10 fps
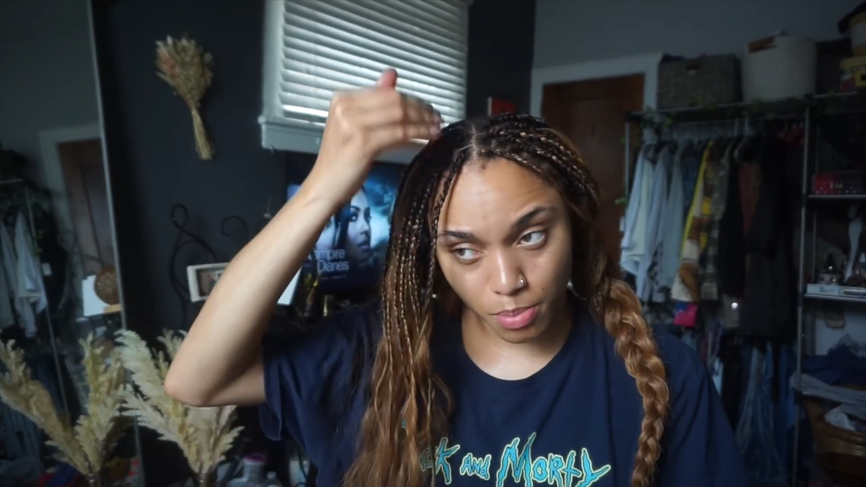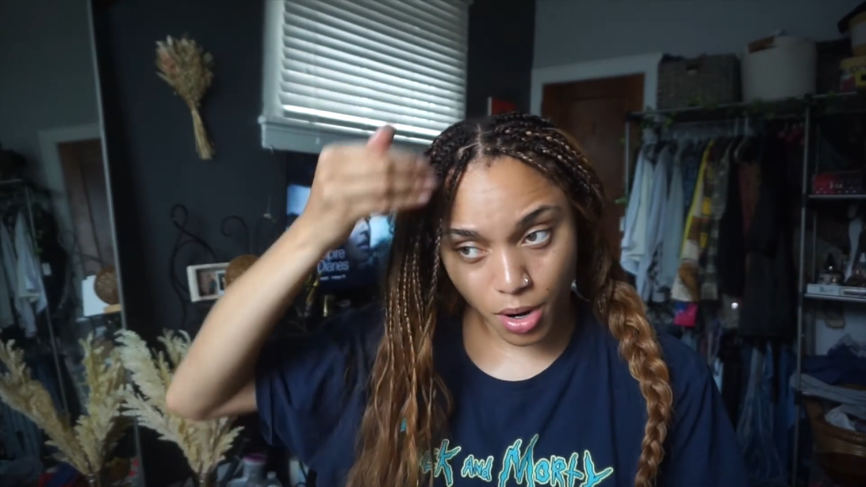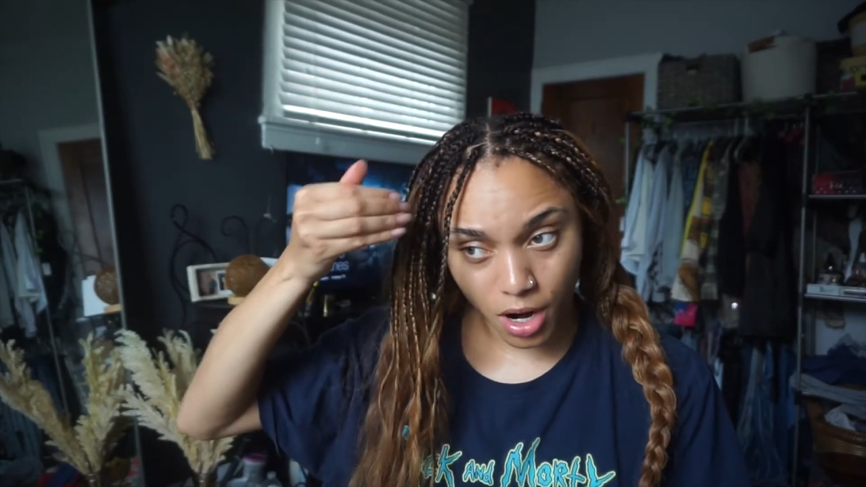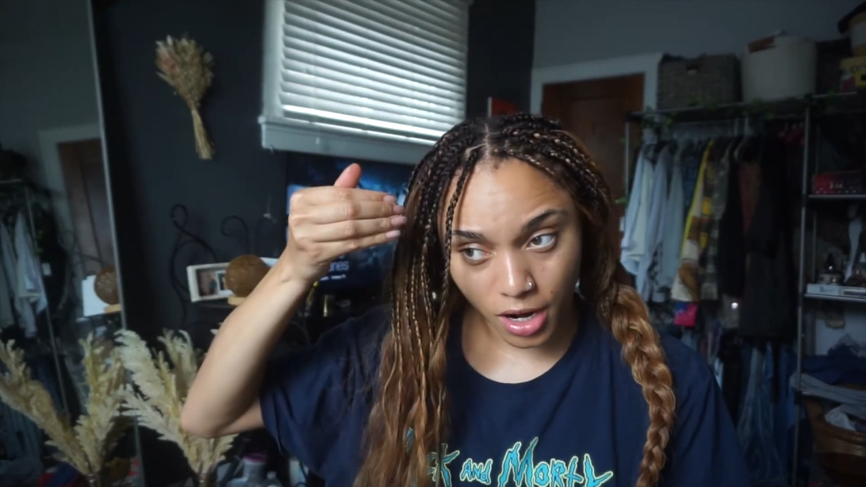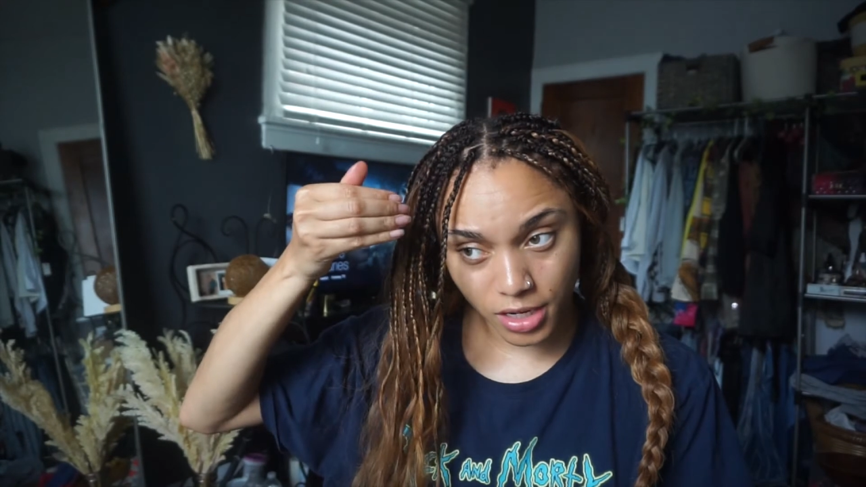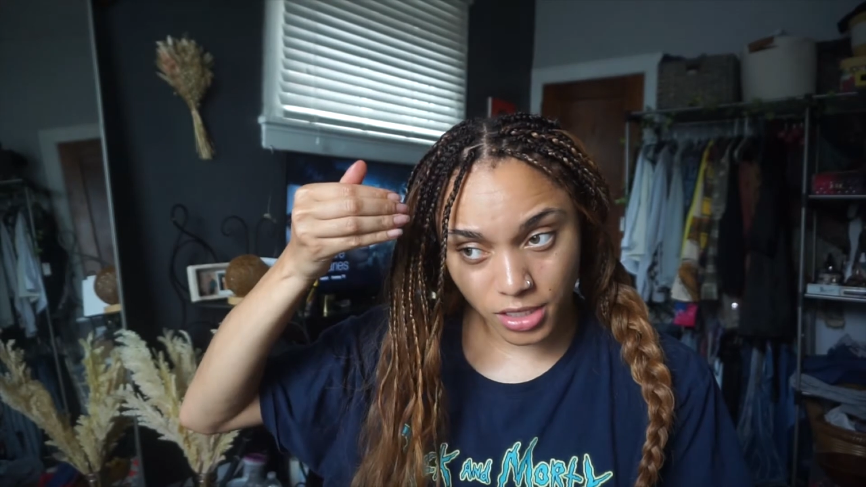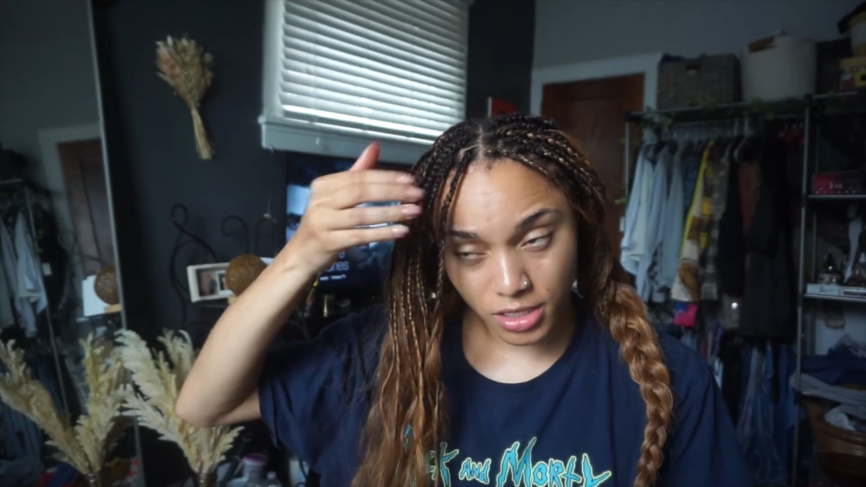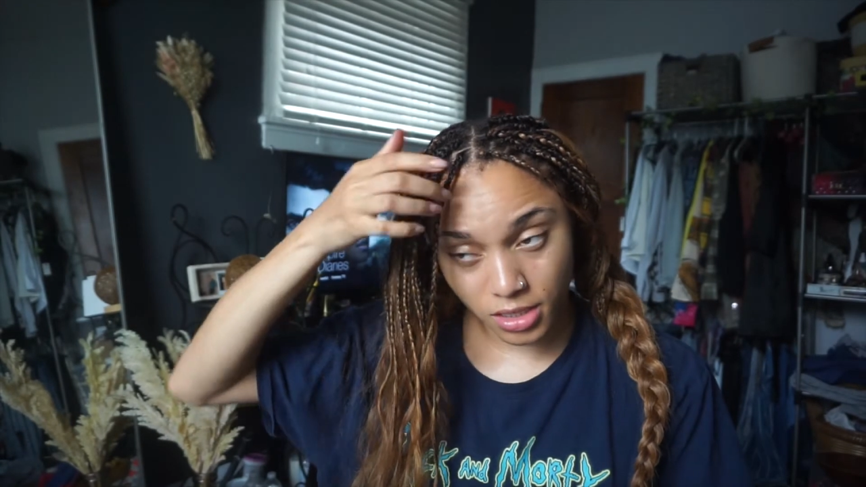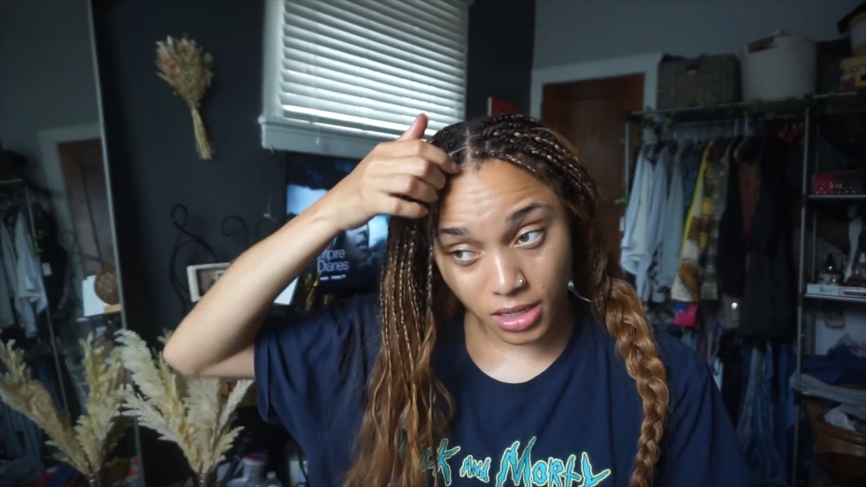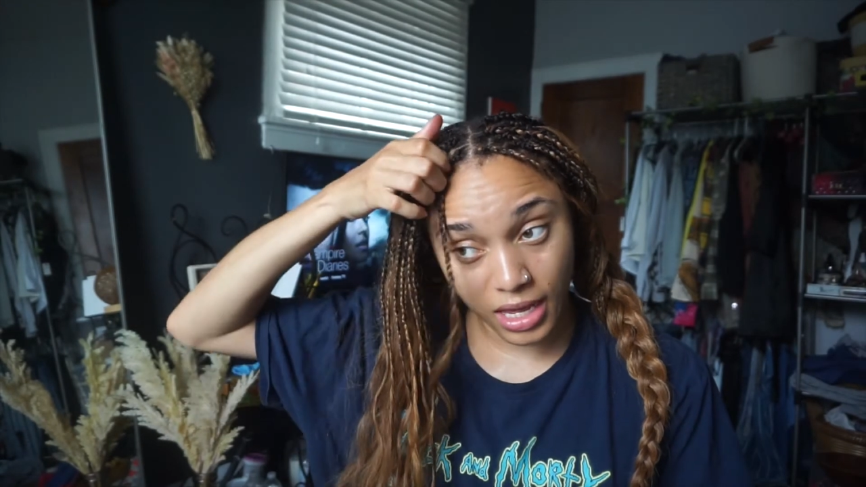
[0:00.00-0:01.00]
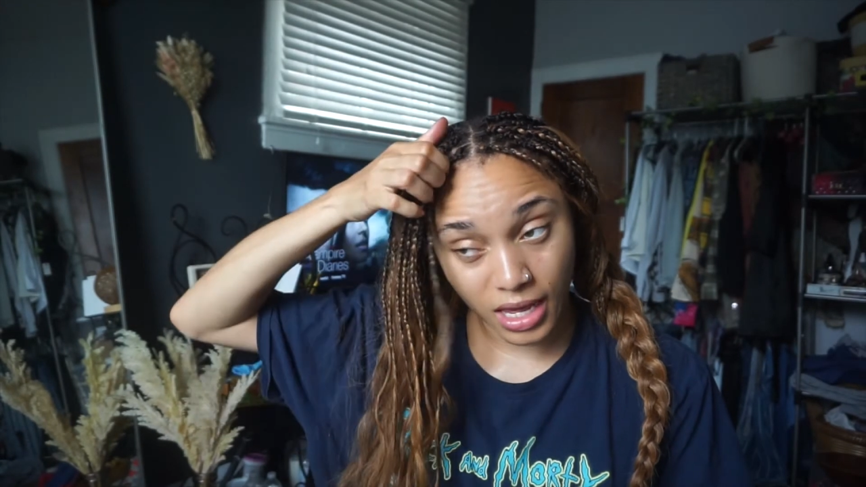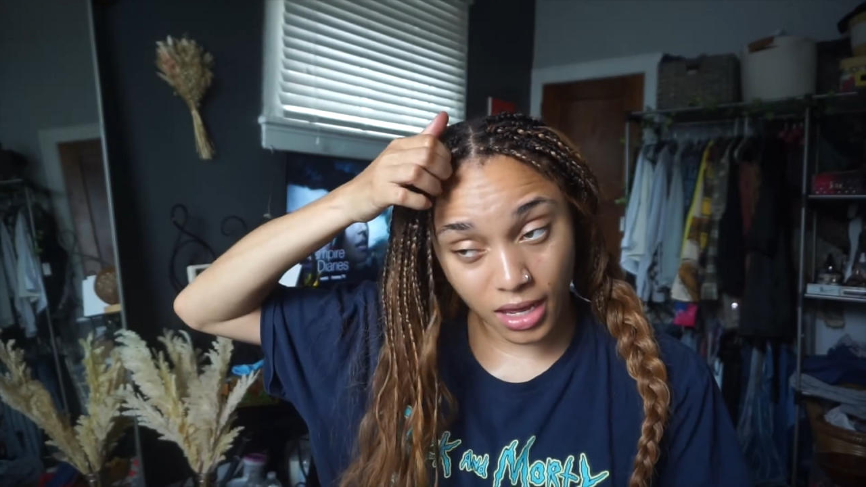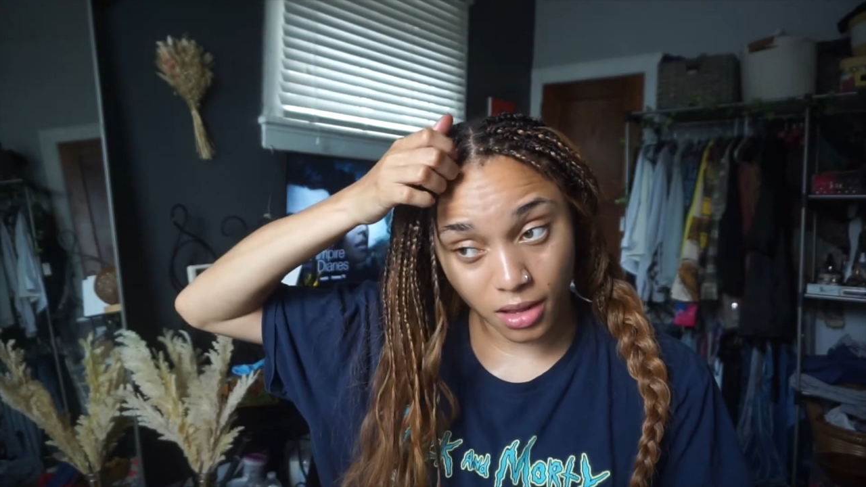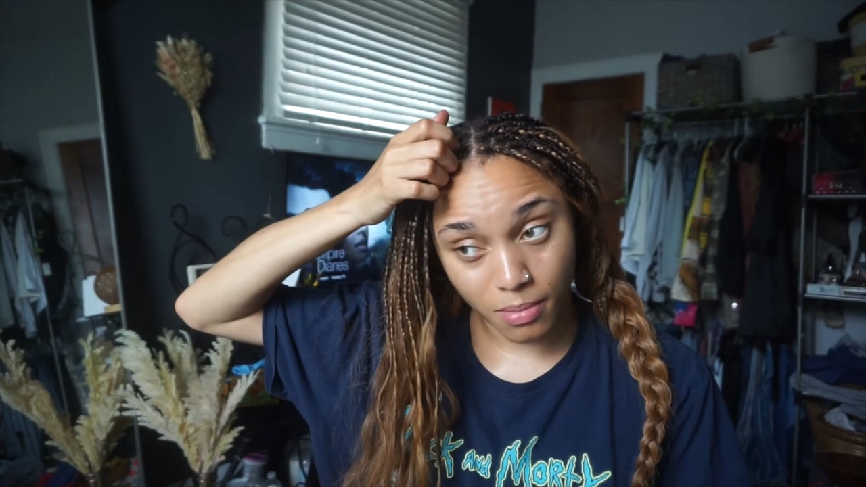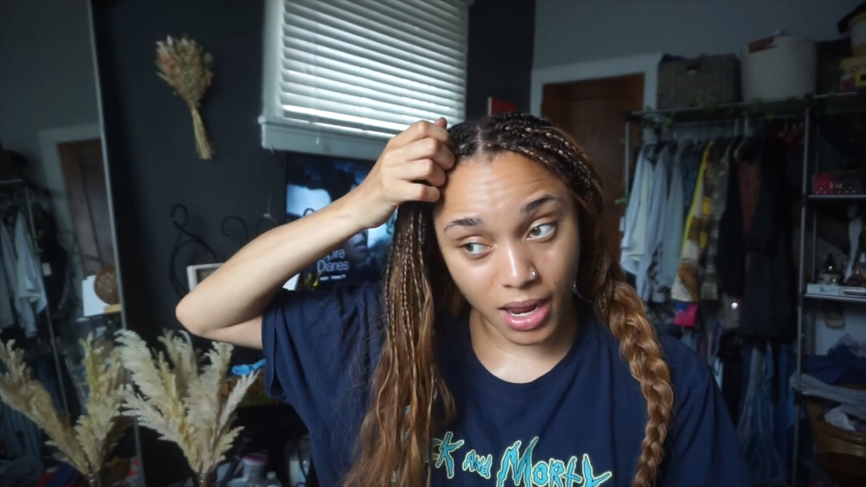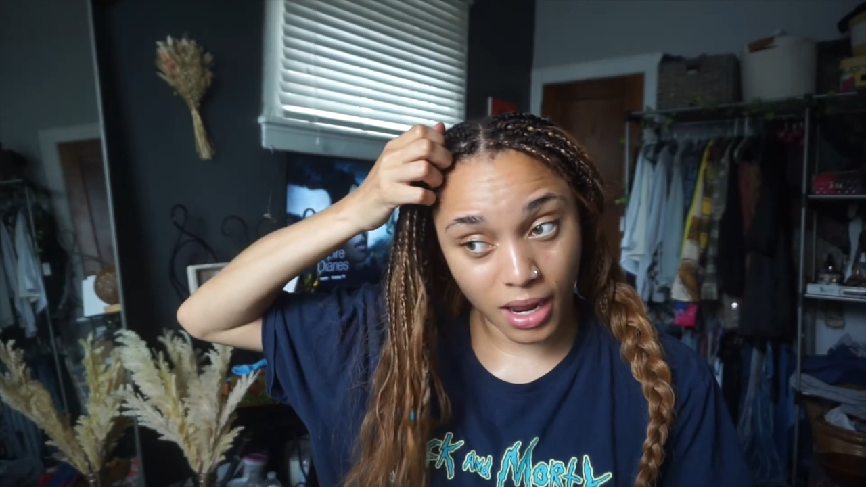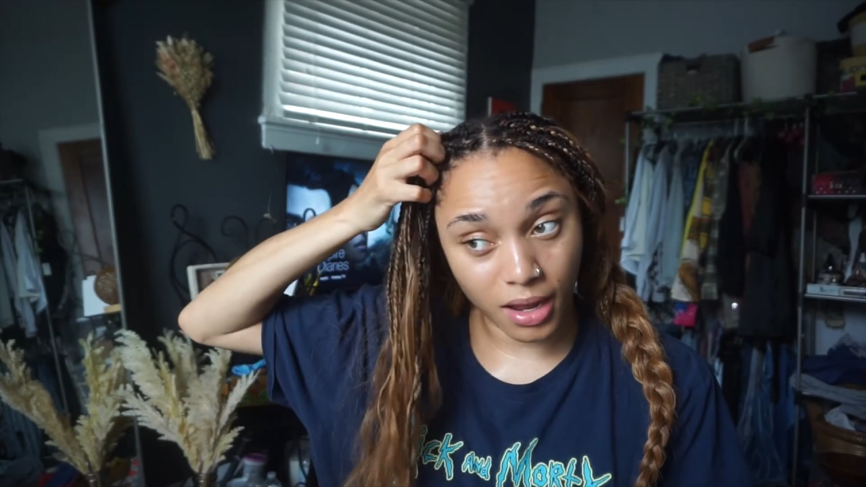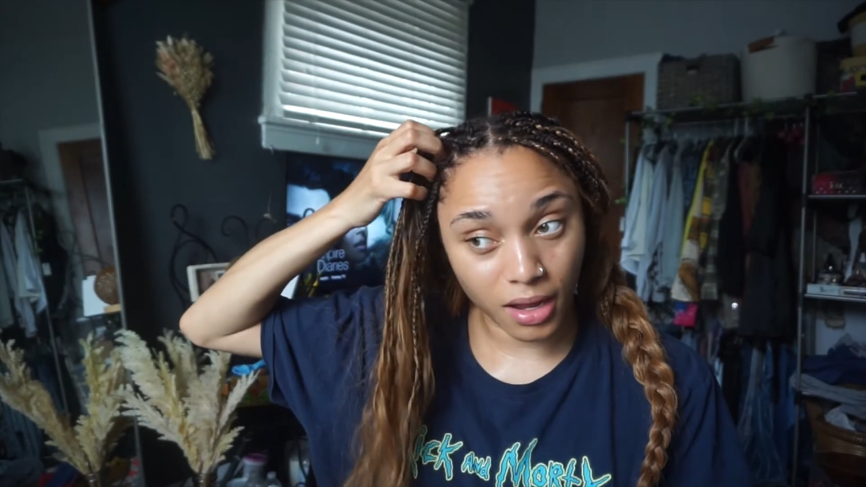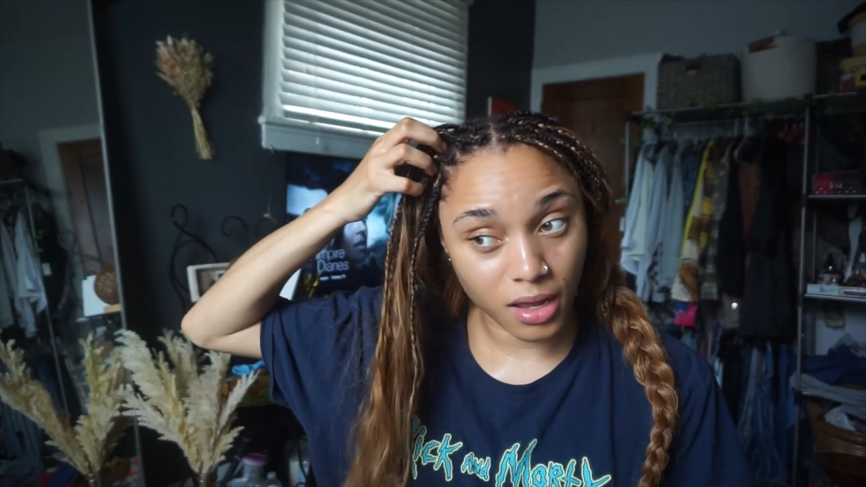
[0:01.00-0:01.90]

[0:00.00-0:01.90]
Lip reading: part and my